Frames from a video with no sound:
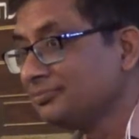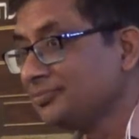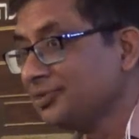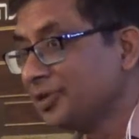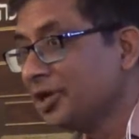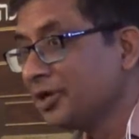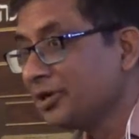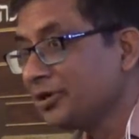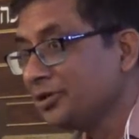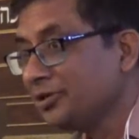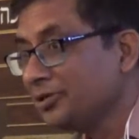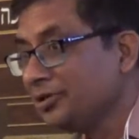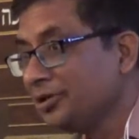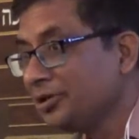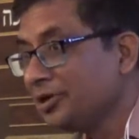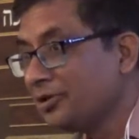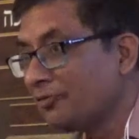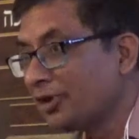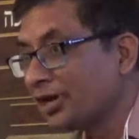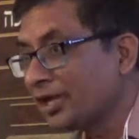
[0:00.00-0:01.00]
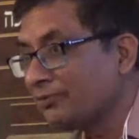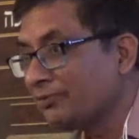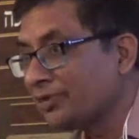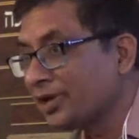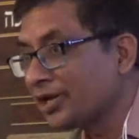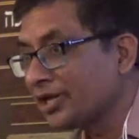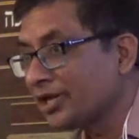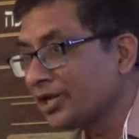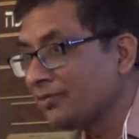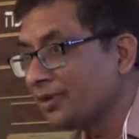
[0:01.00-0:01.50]
You know what I am
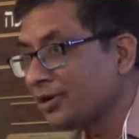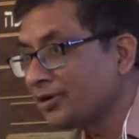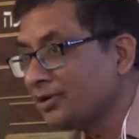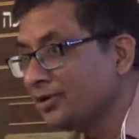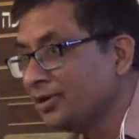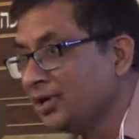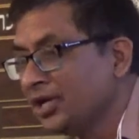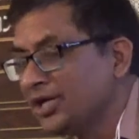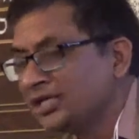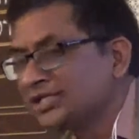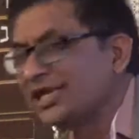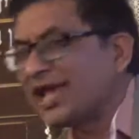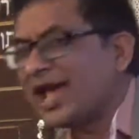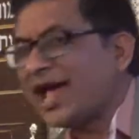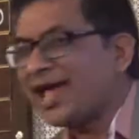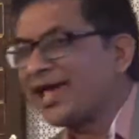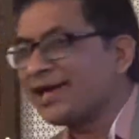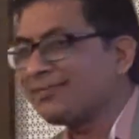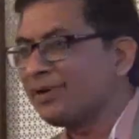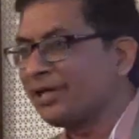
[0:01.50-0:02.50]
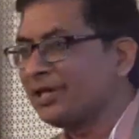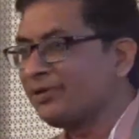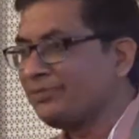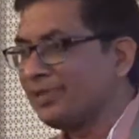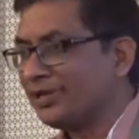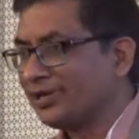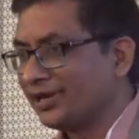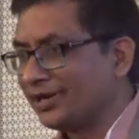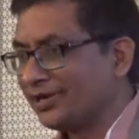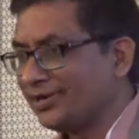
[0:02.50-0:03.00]
talking about? See, I am an
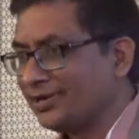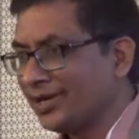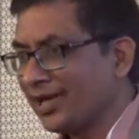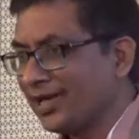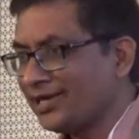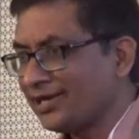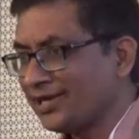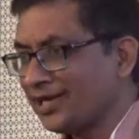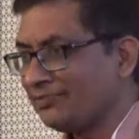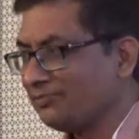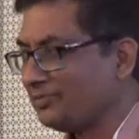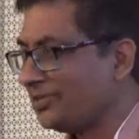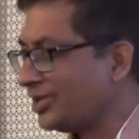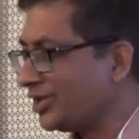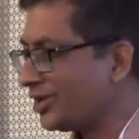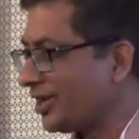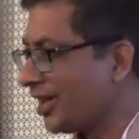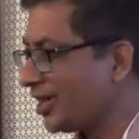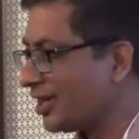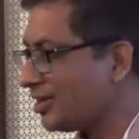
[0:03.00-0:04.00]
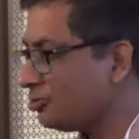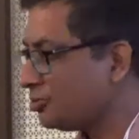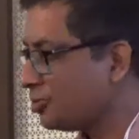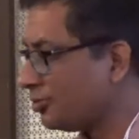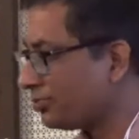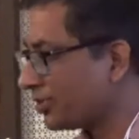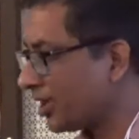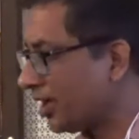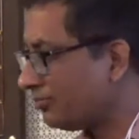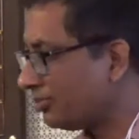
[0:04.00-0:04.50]
immigrant. I came here. I have
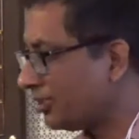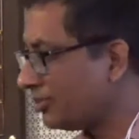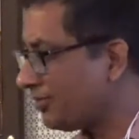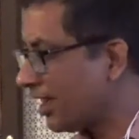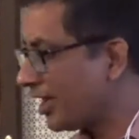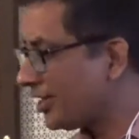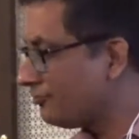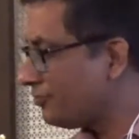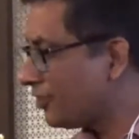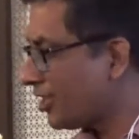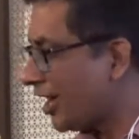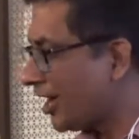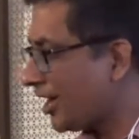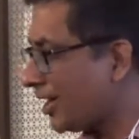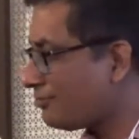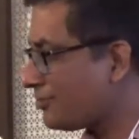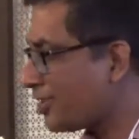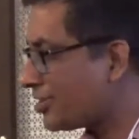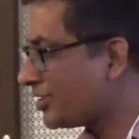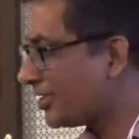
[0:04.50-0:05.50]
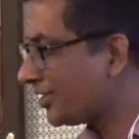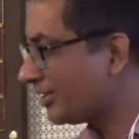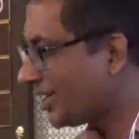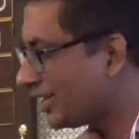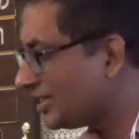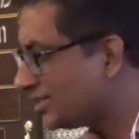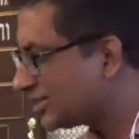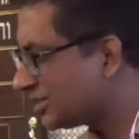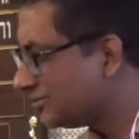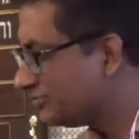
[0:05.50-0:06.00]
no problem. I am not
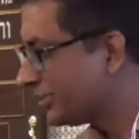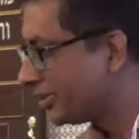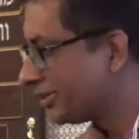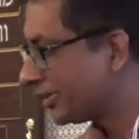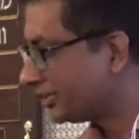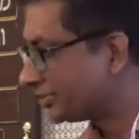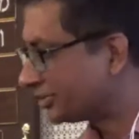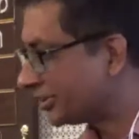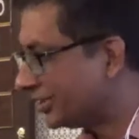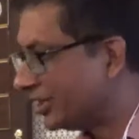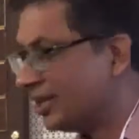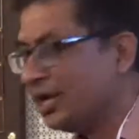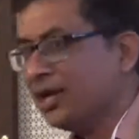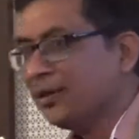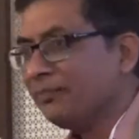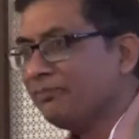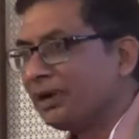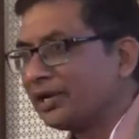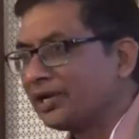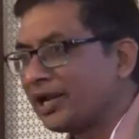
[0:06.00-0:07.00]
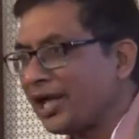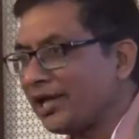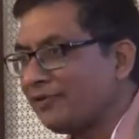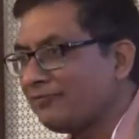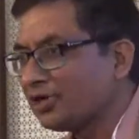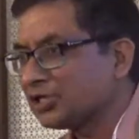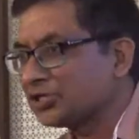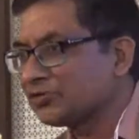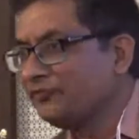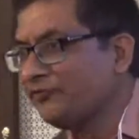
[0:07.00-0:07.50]
against immigration. But I
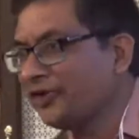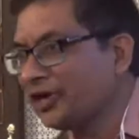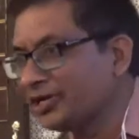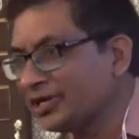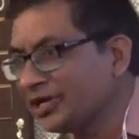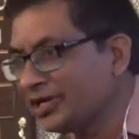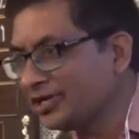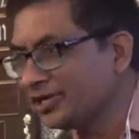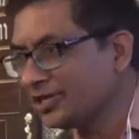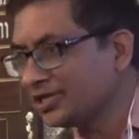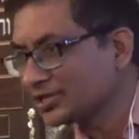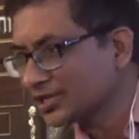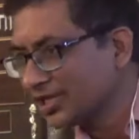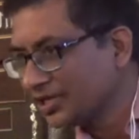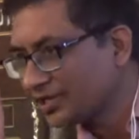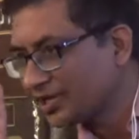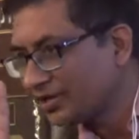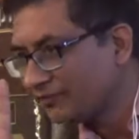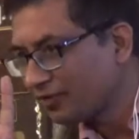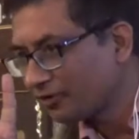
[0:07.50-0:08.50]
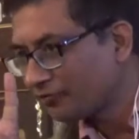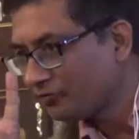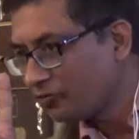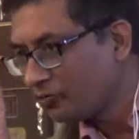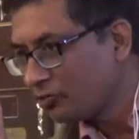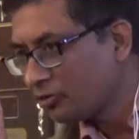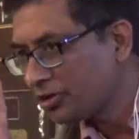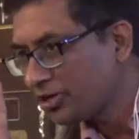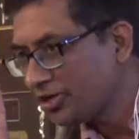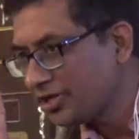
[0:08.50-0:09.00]
was vetted in this country for
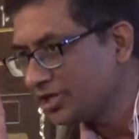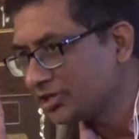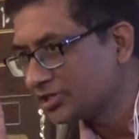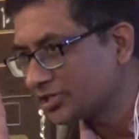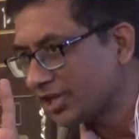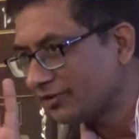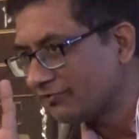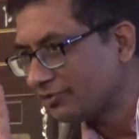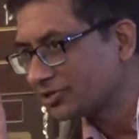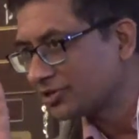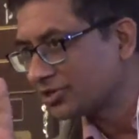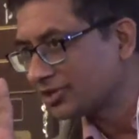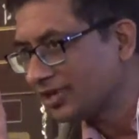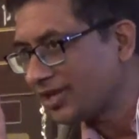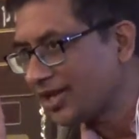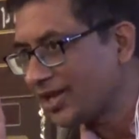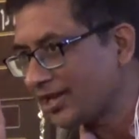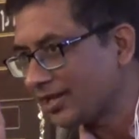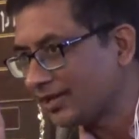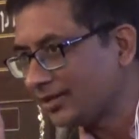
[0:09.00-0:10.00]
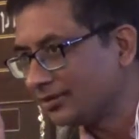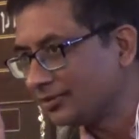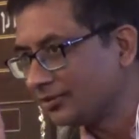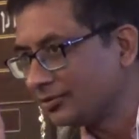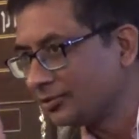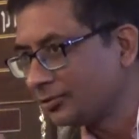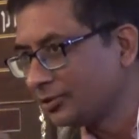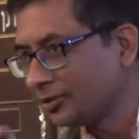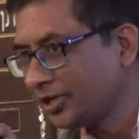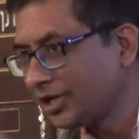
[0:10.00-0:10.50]
4 years. I was in line
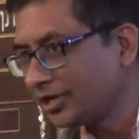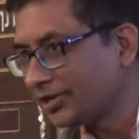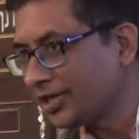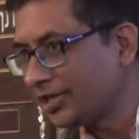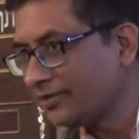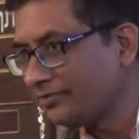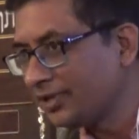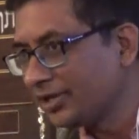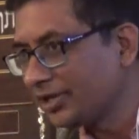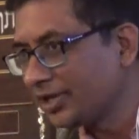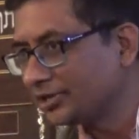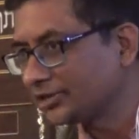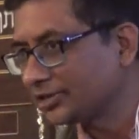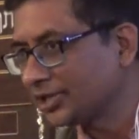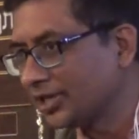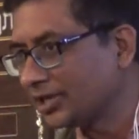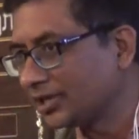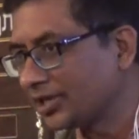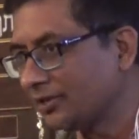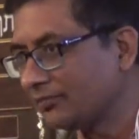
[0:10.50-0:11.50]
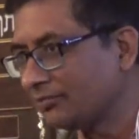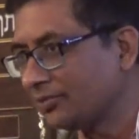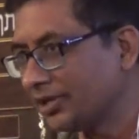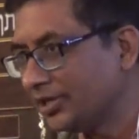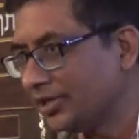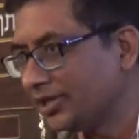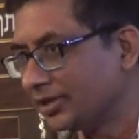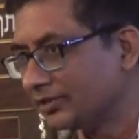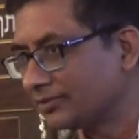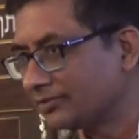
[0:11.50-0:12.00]
to get the immigration and come
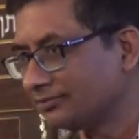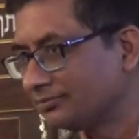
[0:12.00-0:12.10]
here.